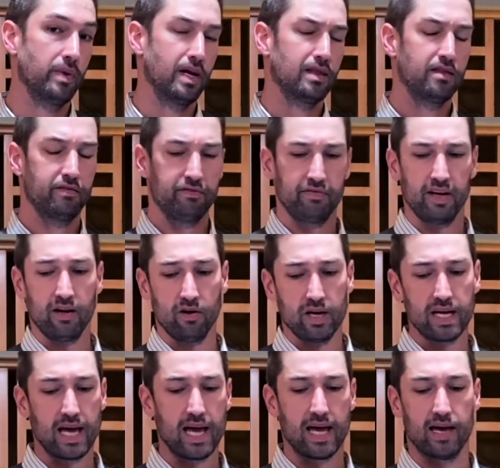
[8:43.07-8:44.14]
And at the
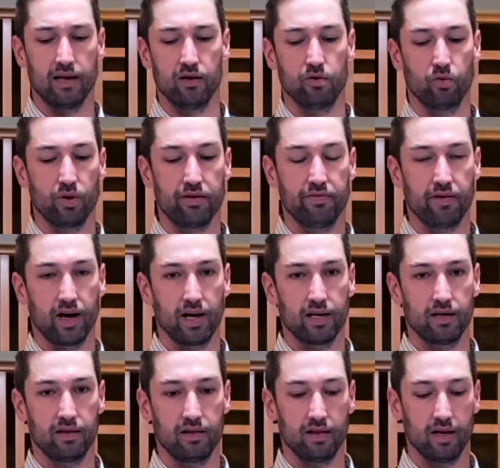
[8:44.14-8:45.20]
very end, we
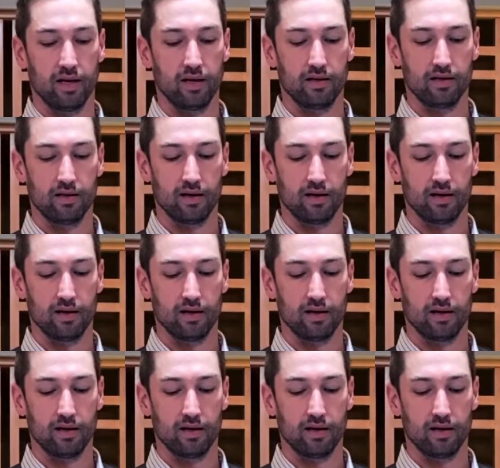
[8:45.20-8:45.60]
find that